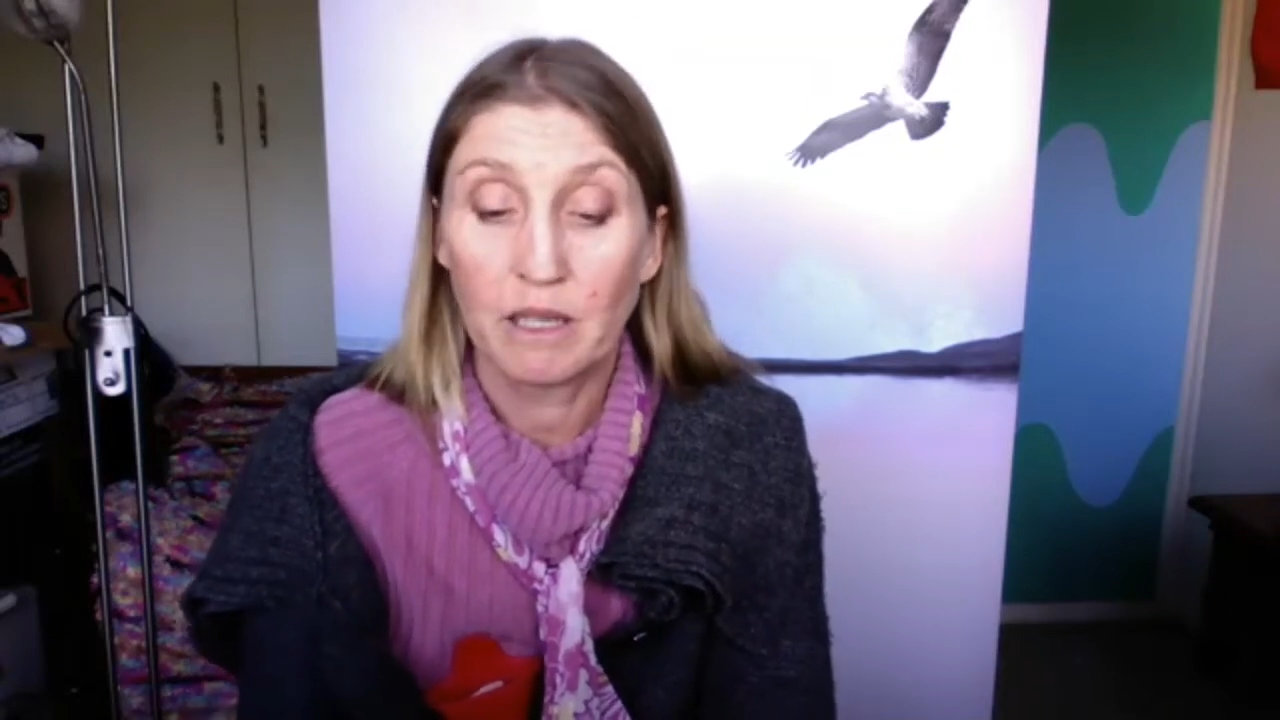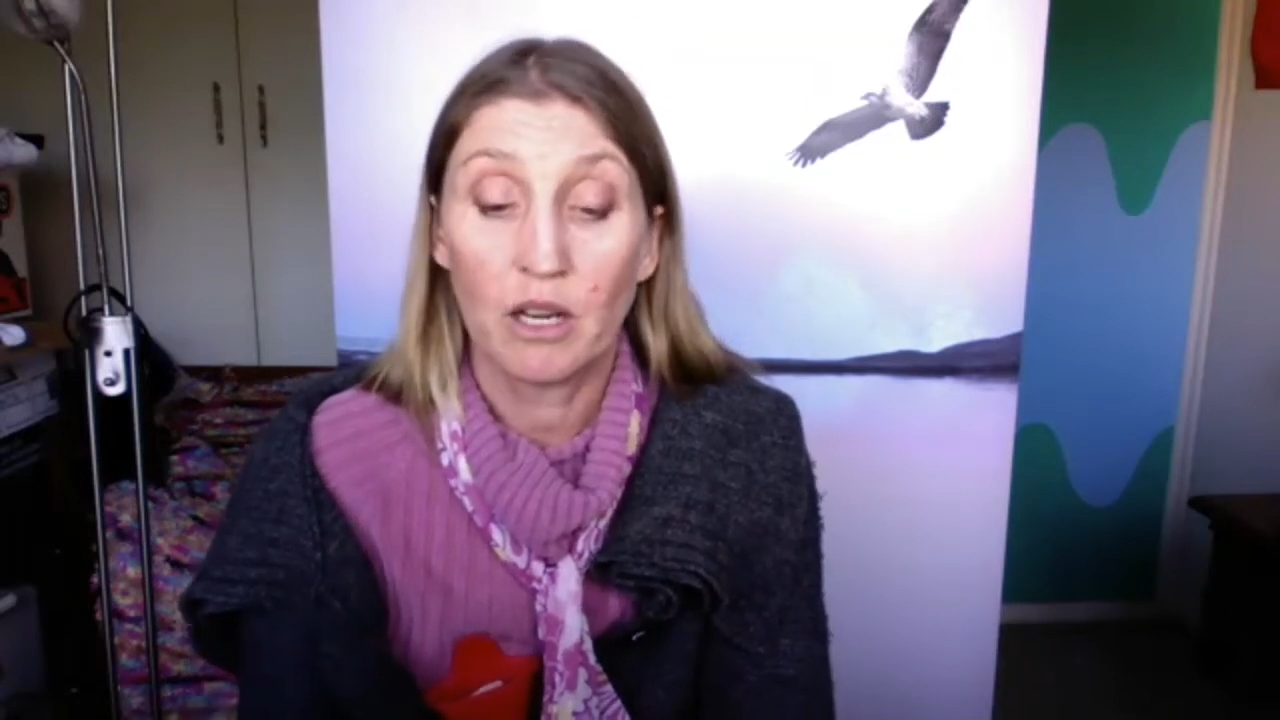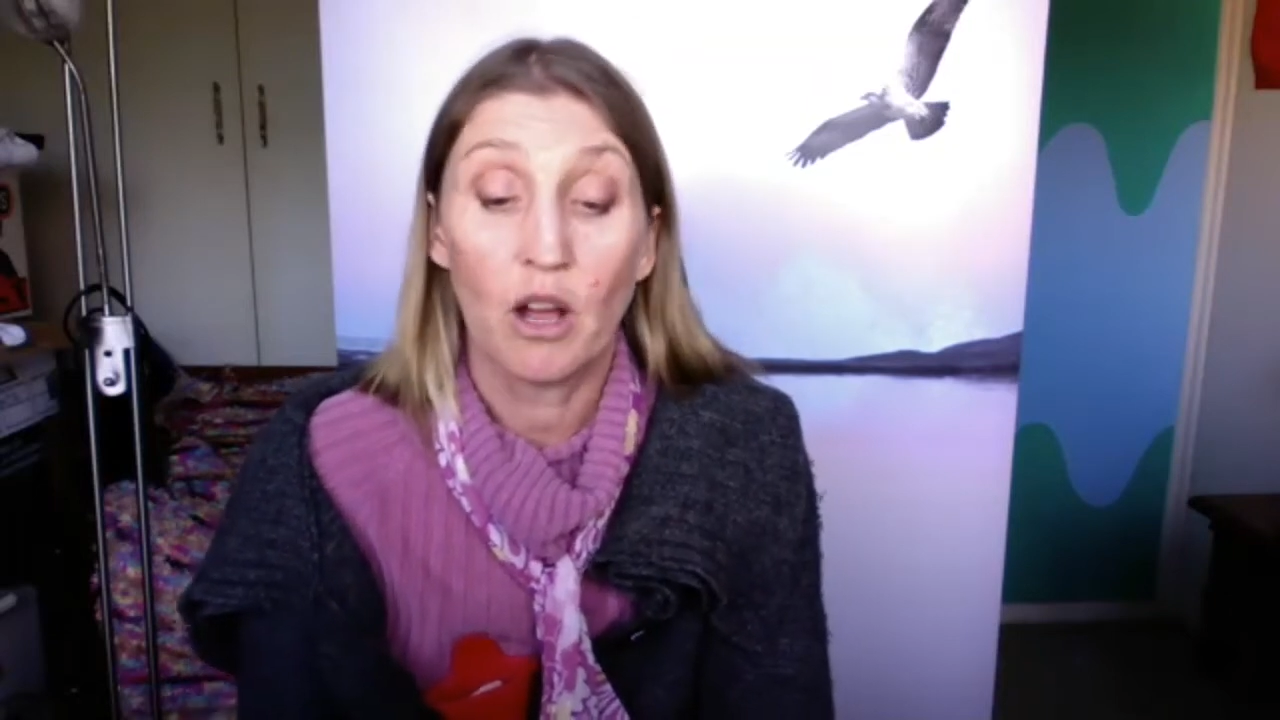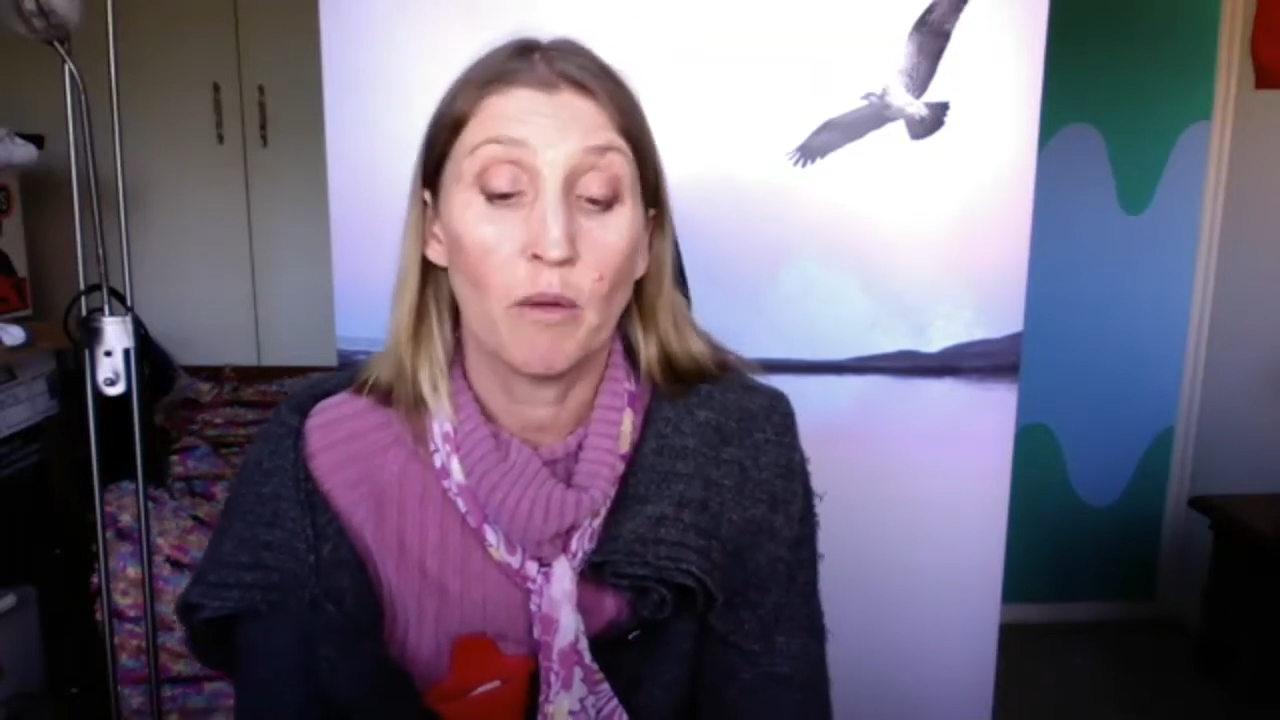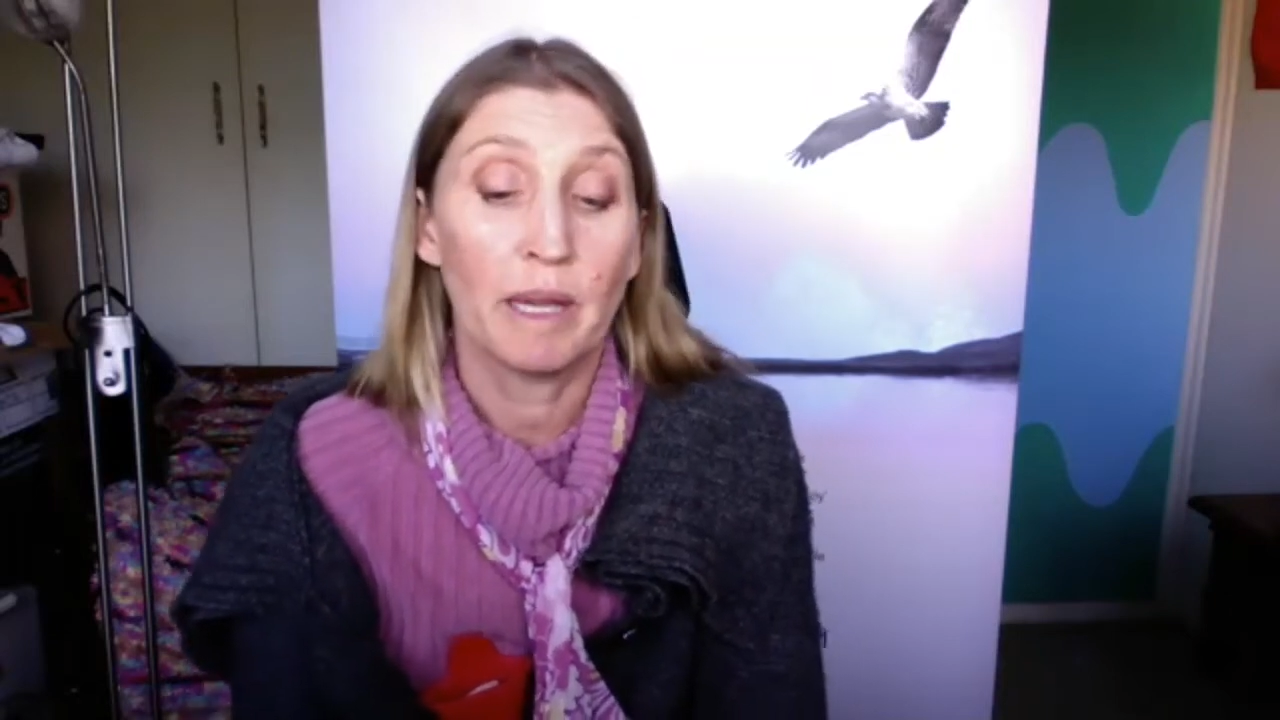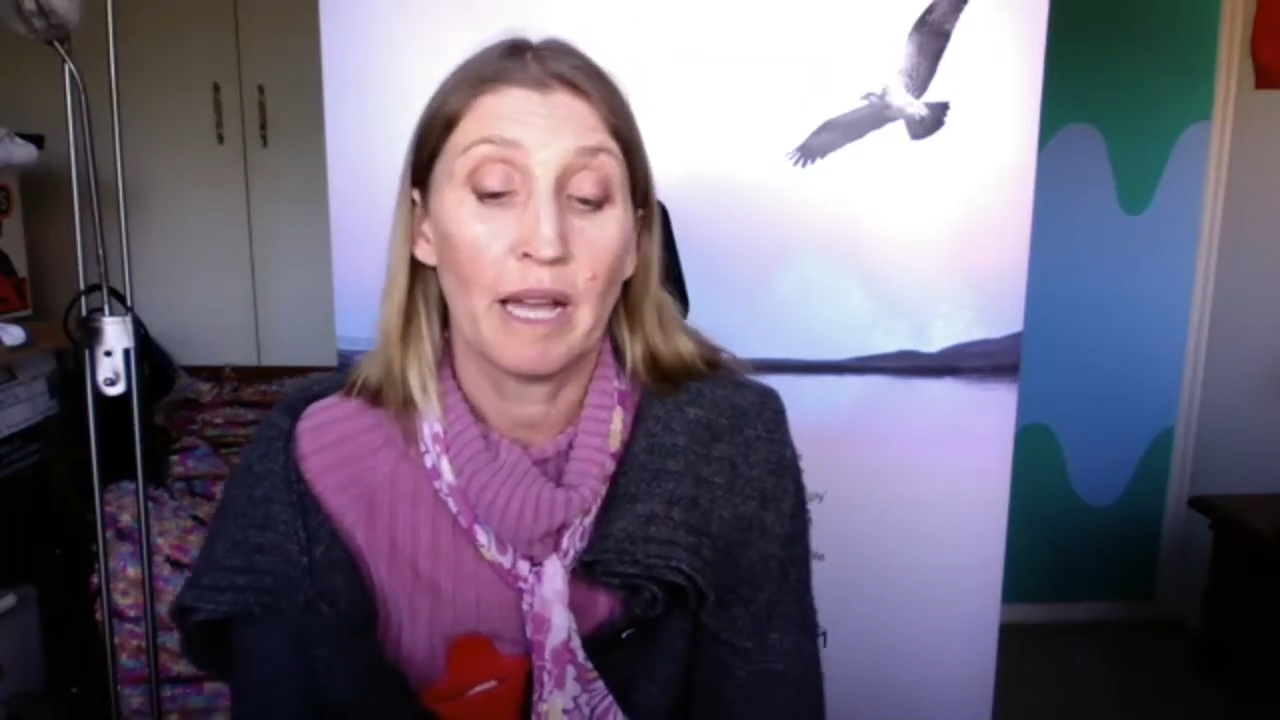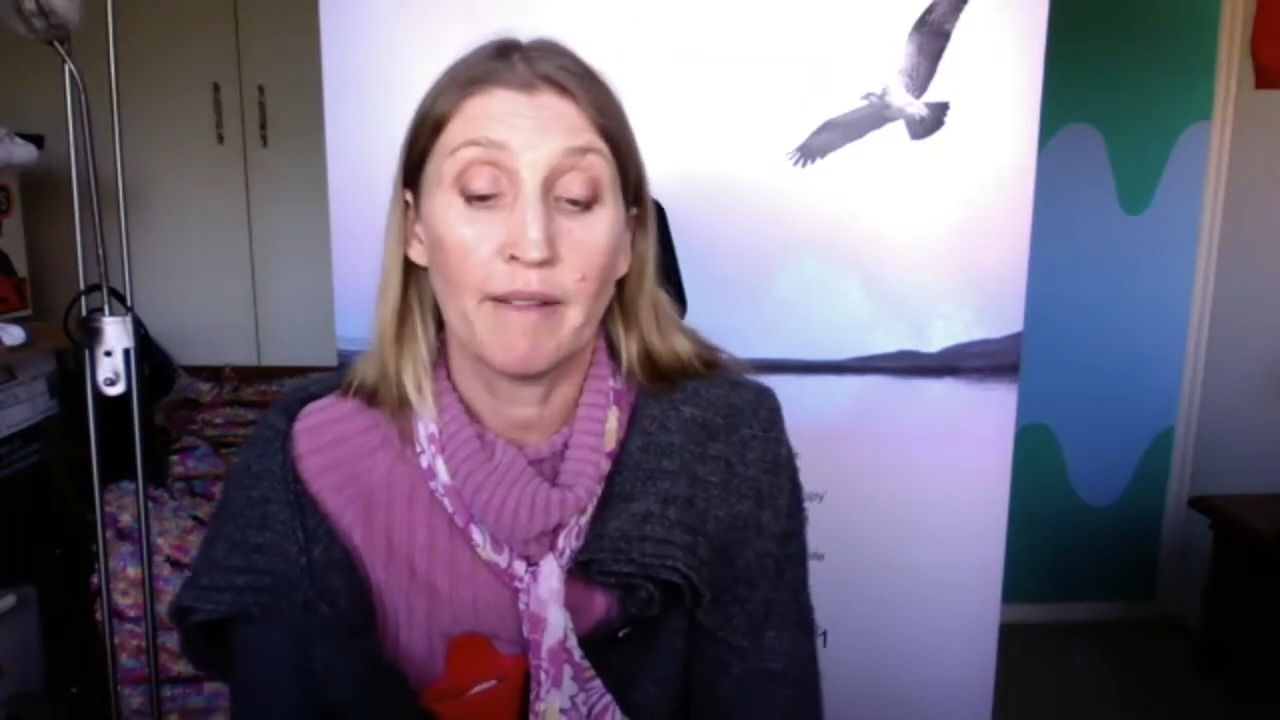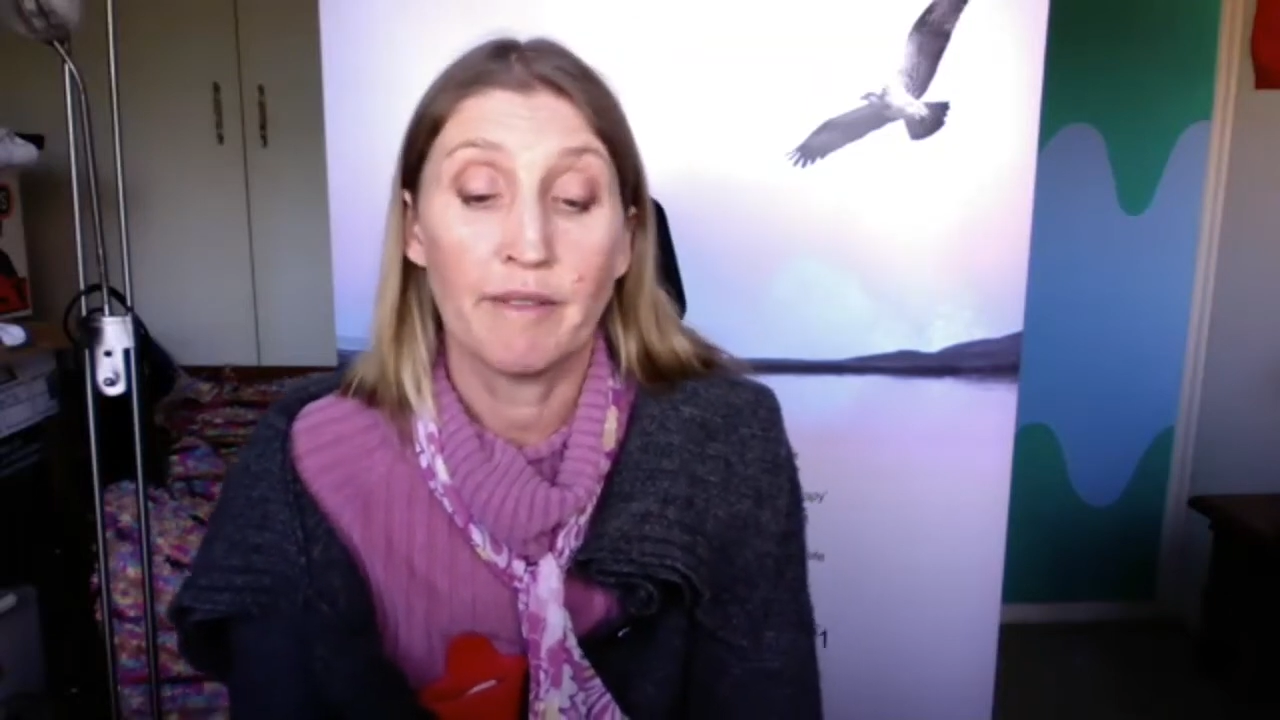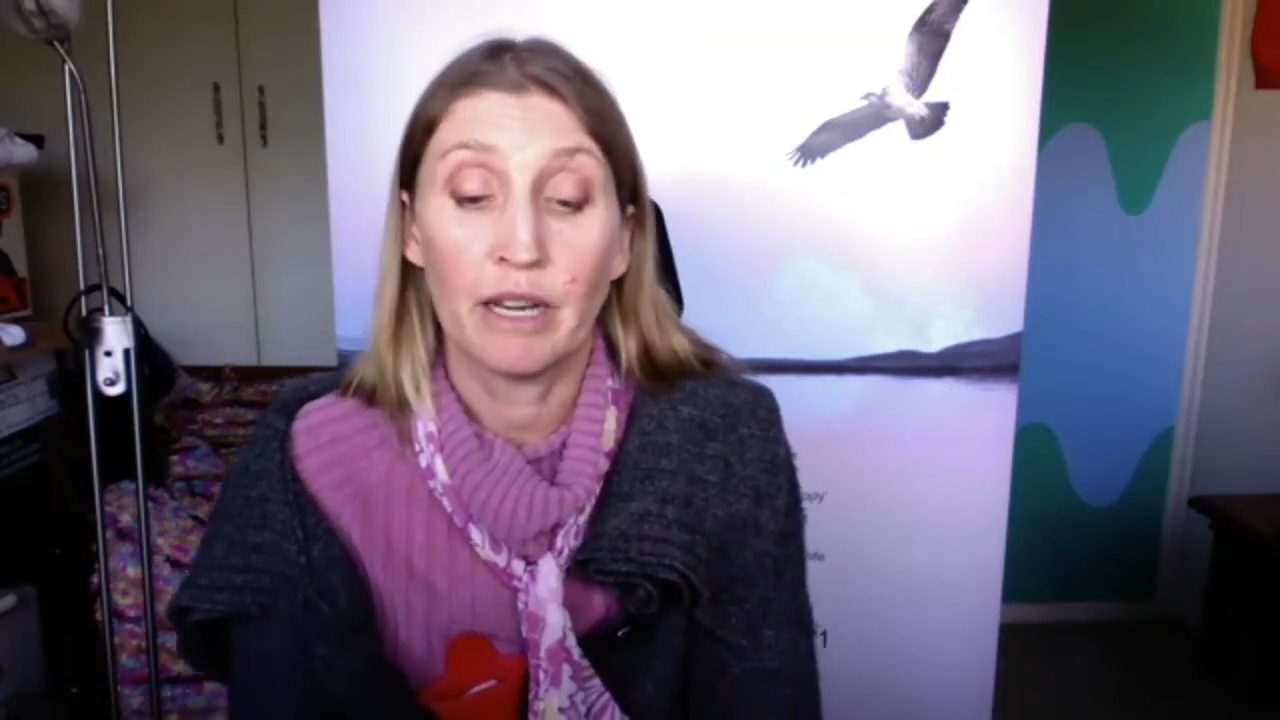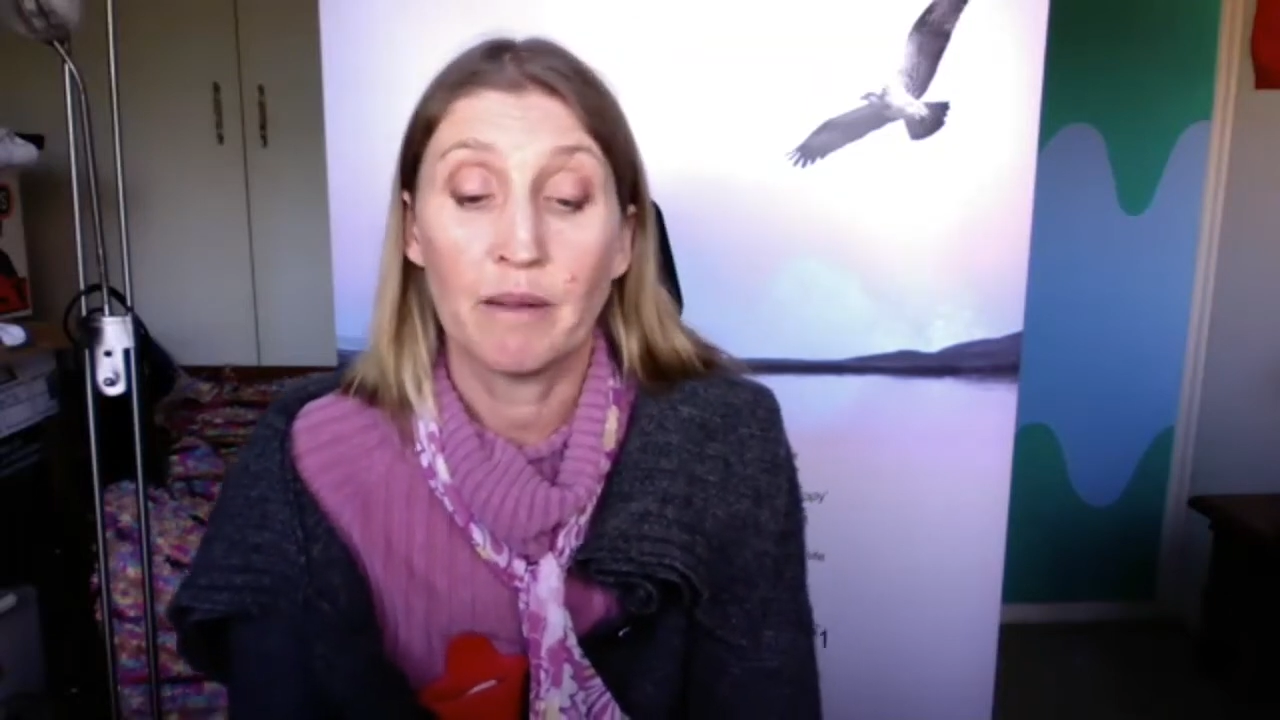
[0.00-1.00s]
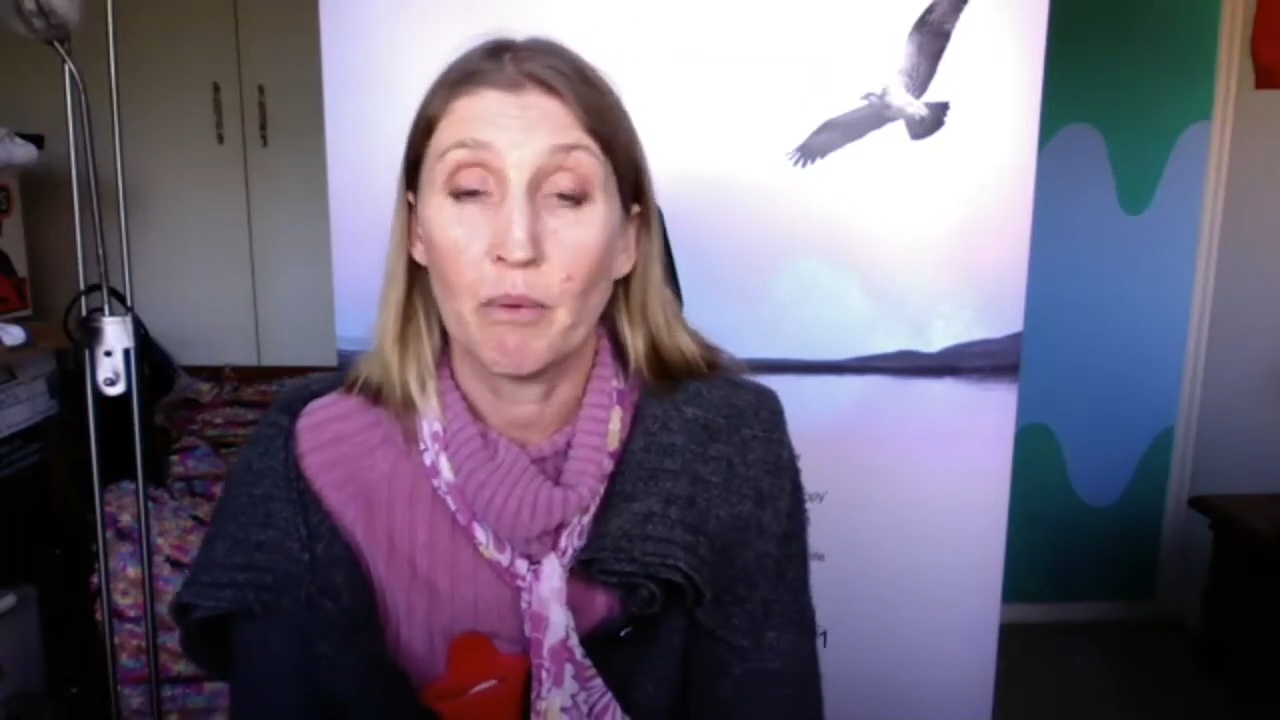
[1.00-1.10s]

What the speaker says: that I'll be covering: